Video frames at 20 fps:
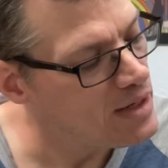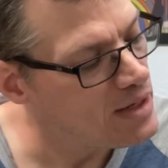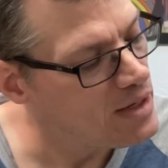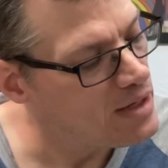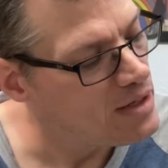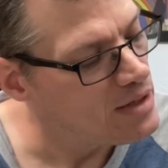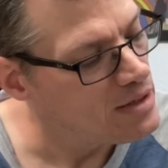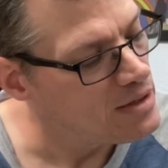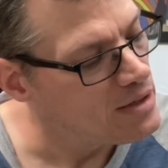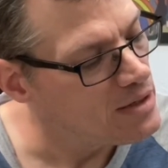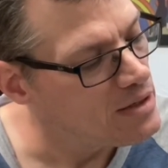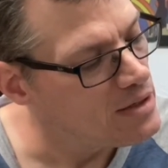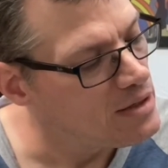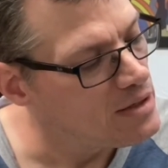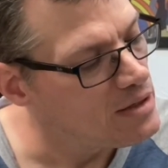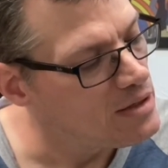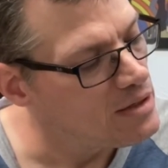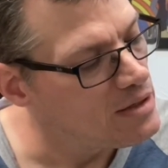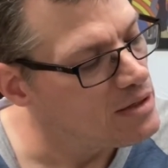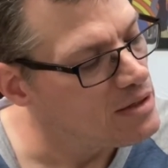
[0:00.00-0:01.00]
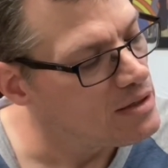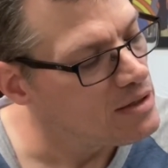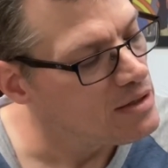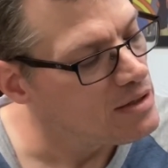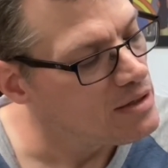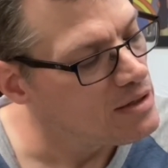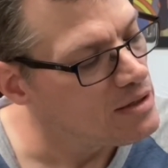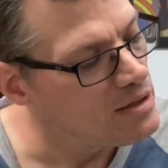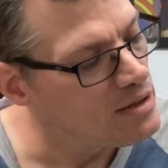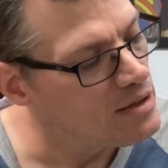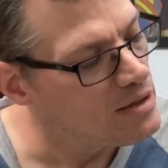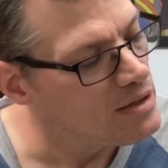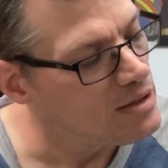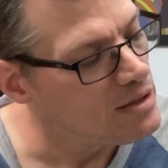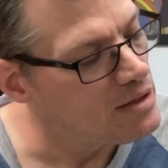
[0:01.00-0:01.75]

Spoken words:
(silence)